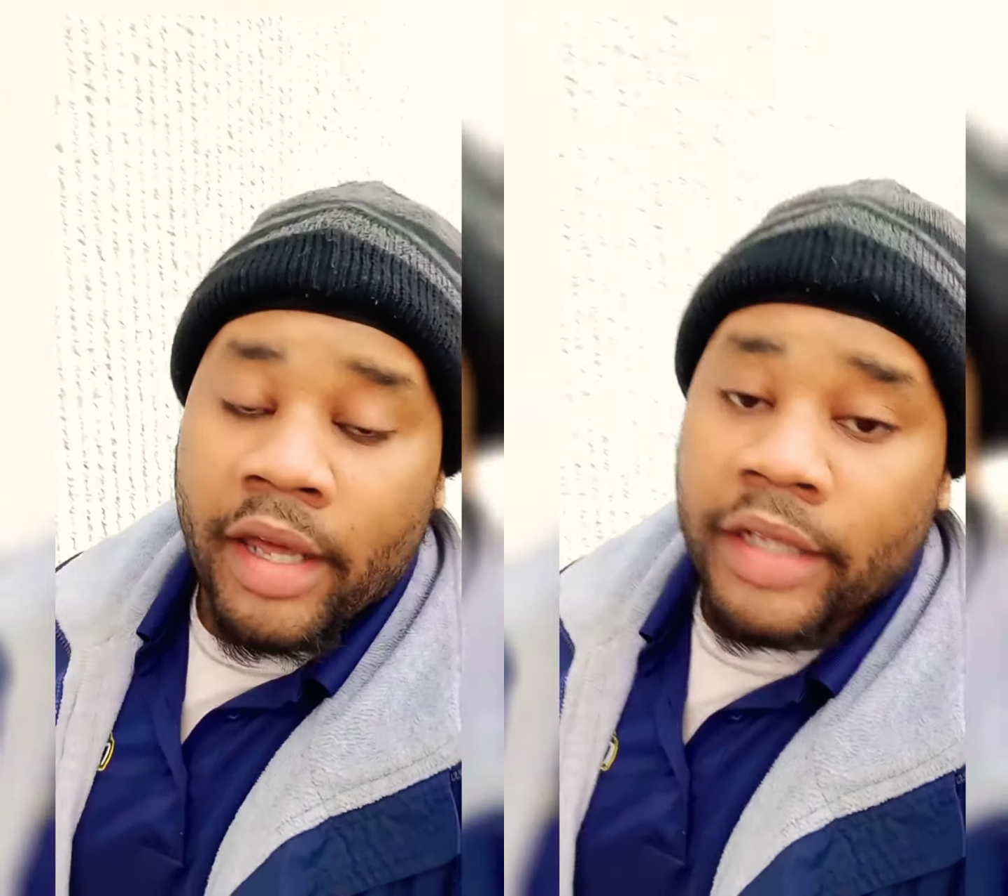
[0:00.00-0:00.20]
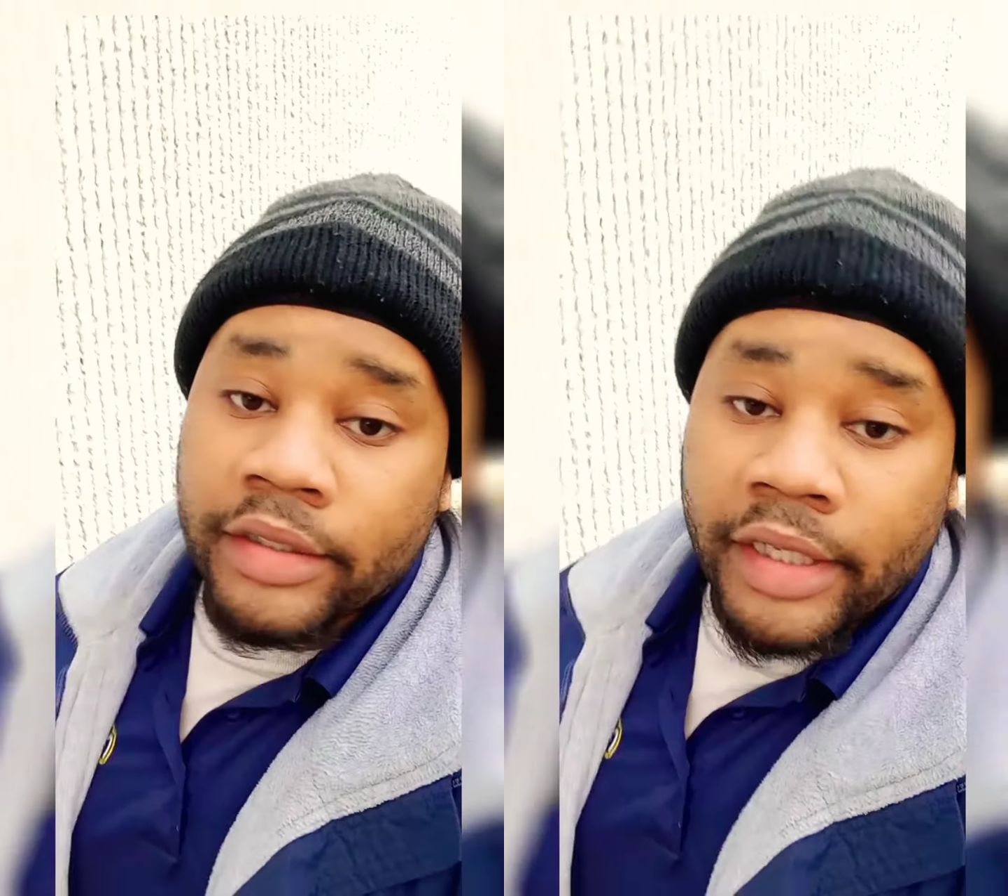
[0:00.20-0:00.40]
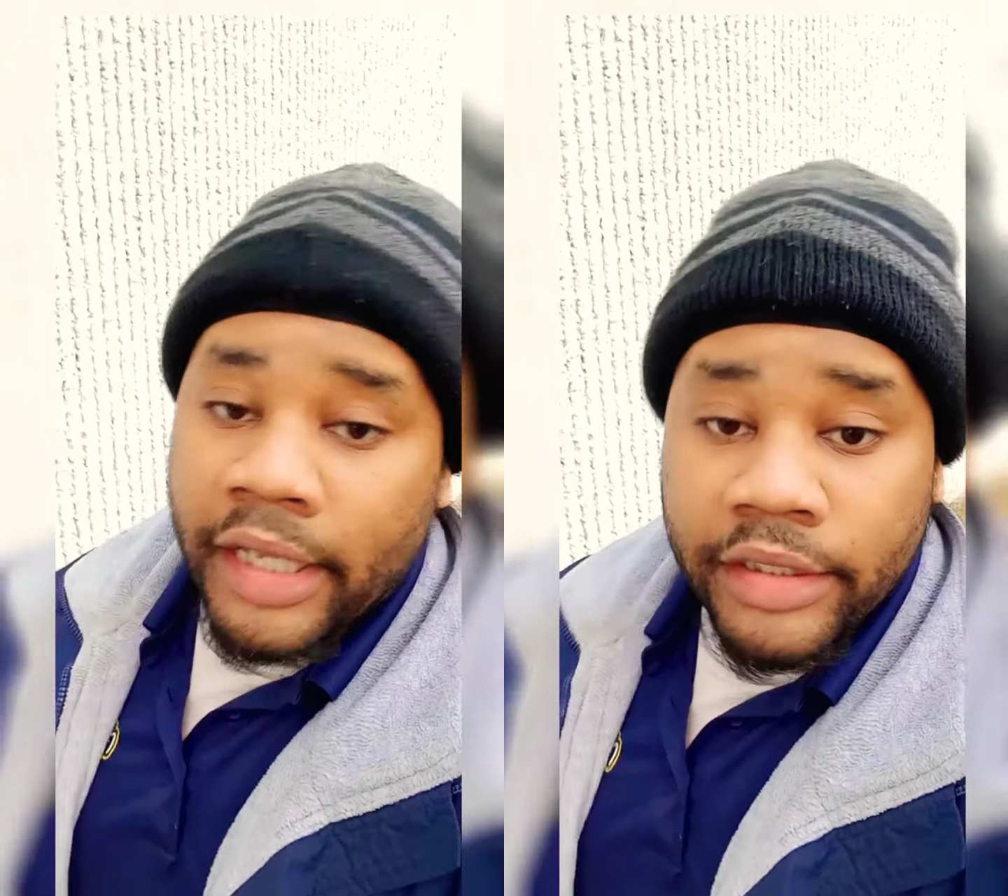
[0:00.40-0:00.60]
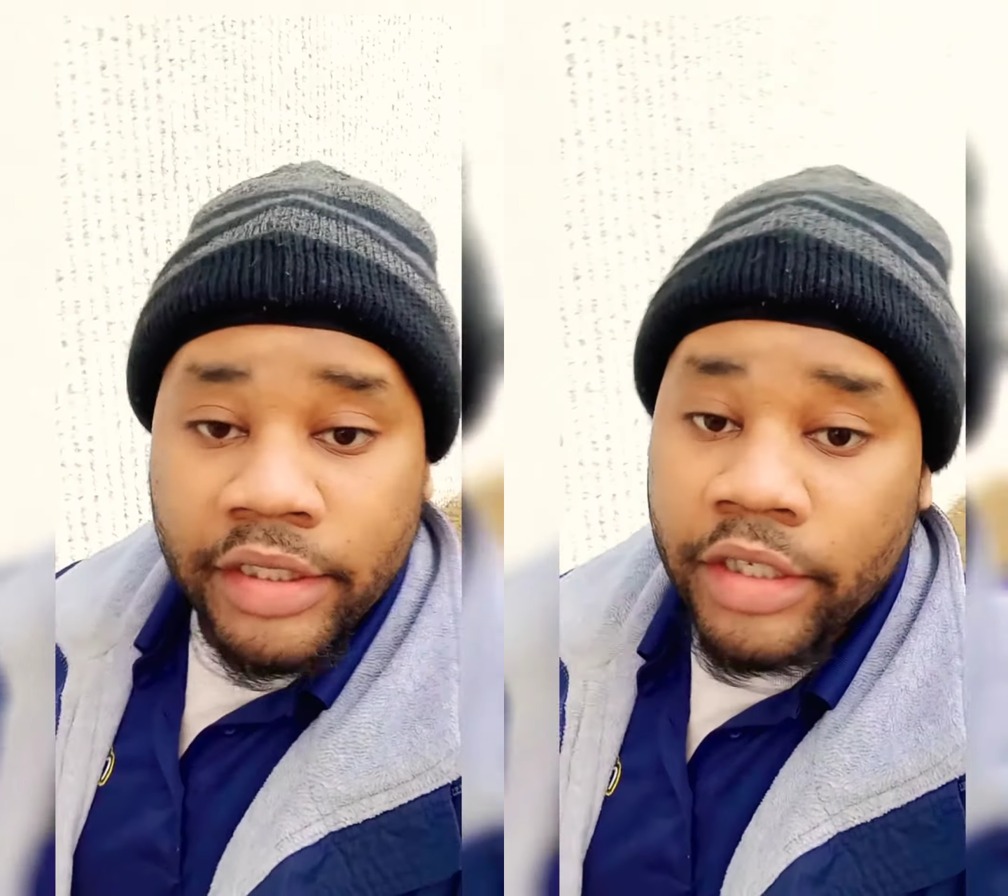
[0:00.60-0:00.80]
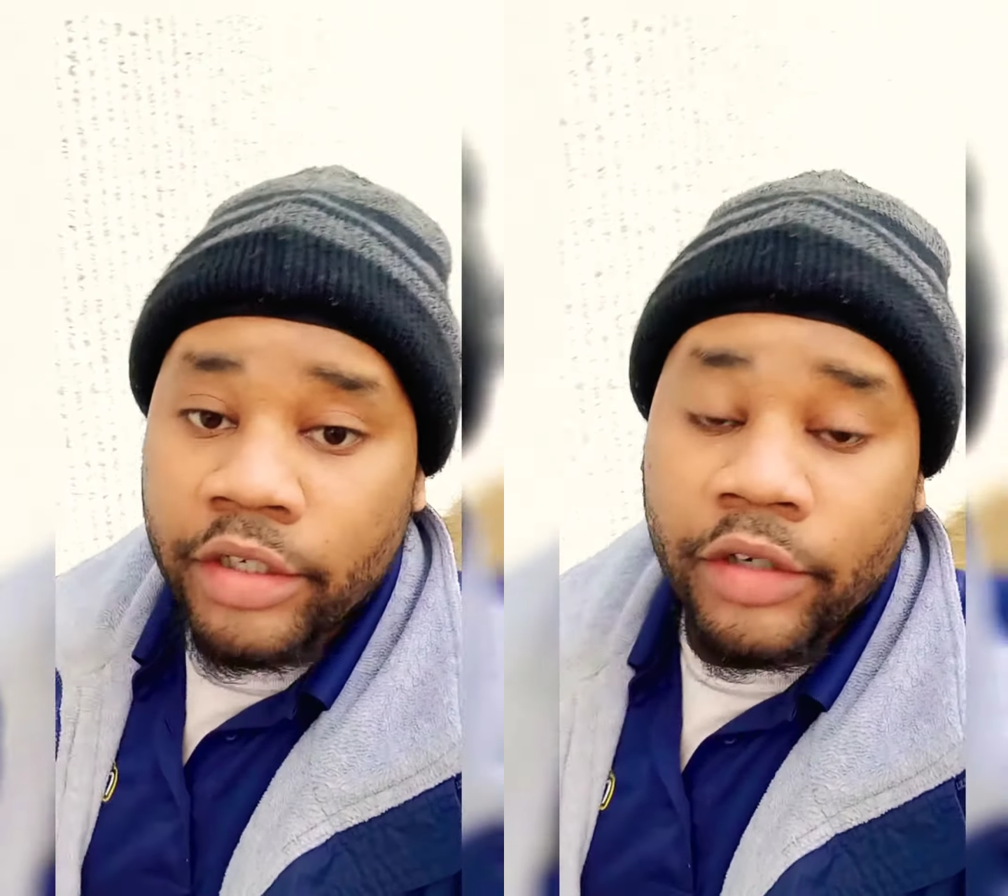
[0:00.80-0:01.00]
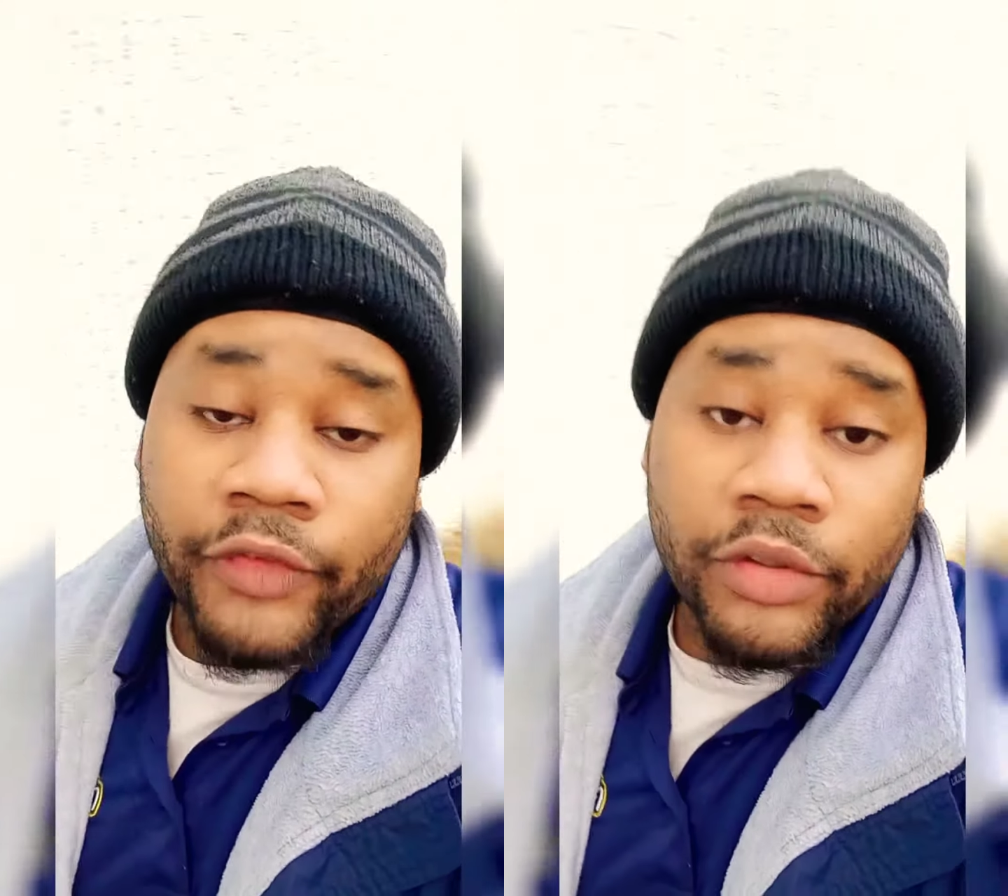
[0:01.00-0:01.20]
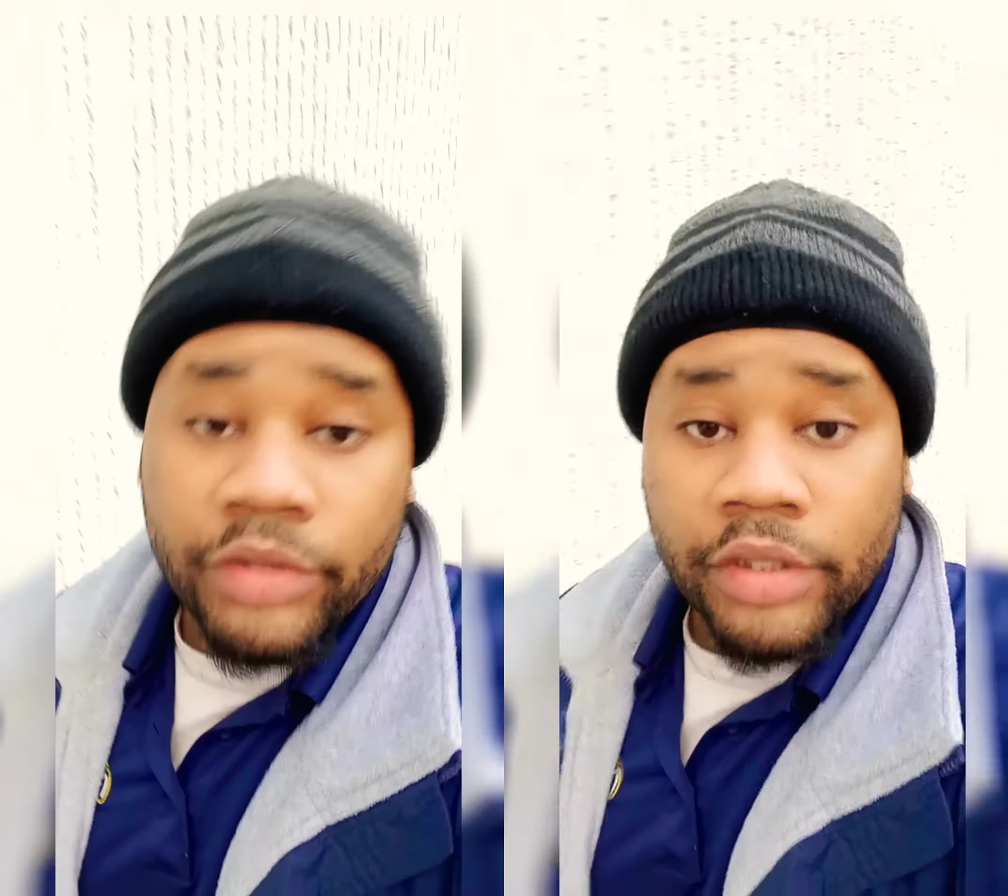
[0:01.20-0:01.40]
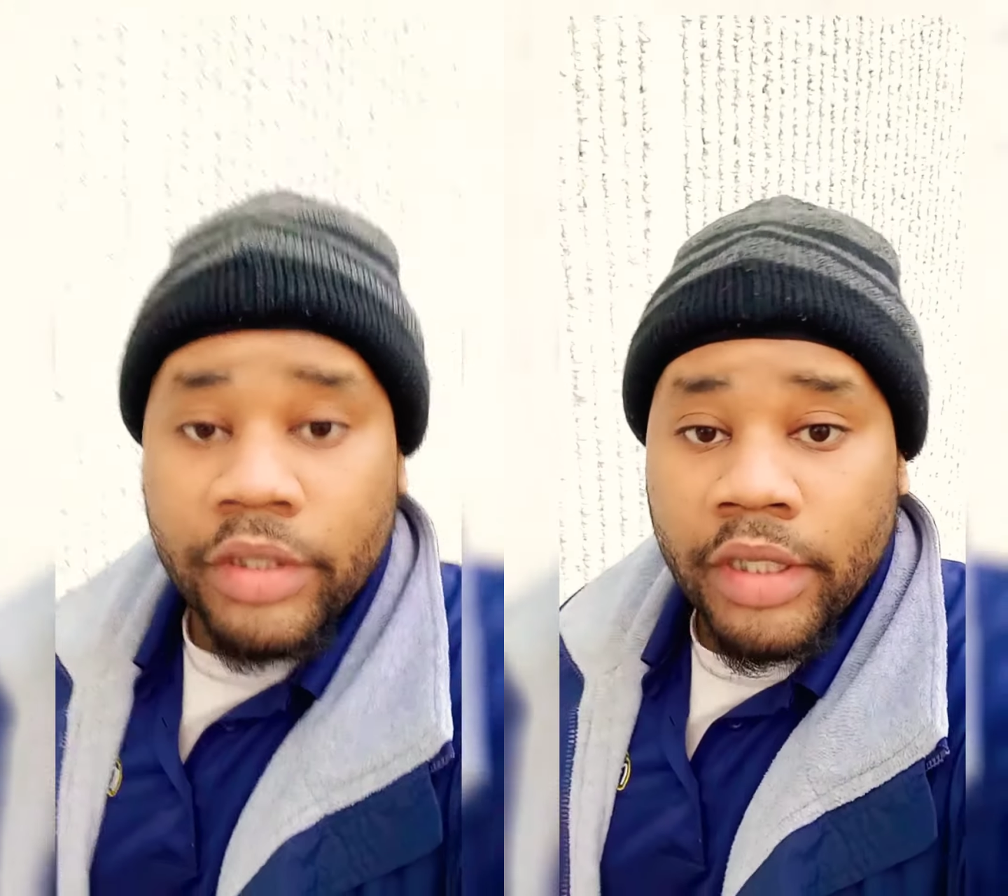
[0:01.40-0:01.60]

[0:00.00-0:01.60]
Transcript: and, and to the near future